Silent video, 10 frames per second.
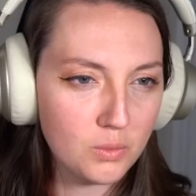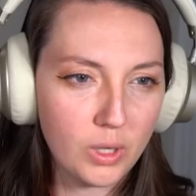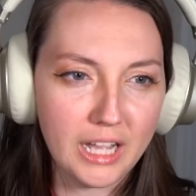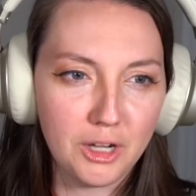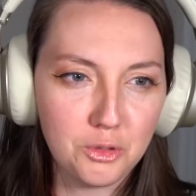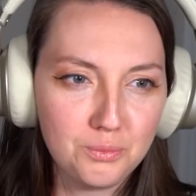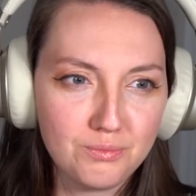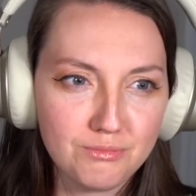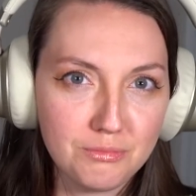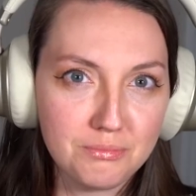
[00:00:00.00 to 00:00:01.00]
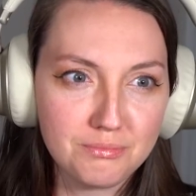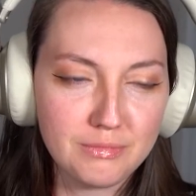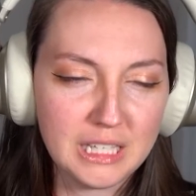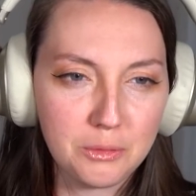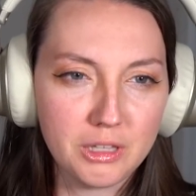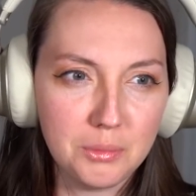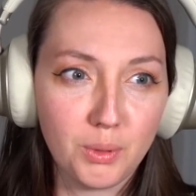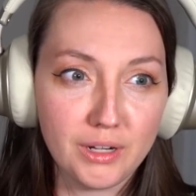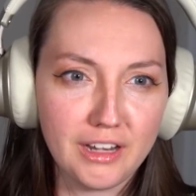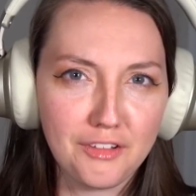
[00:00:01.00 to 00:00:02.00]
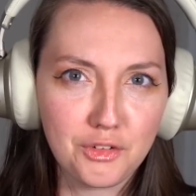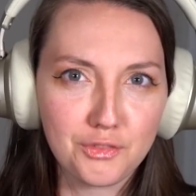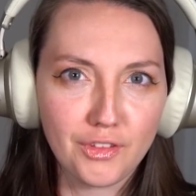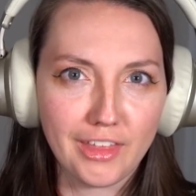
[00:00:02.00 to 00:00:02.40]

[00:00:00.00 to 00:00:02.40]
Wow. He really put an effort for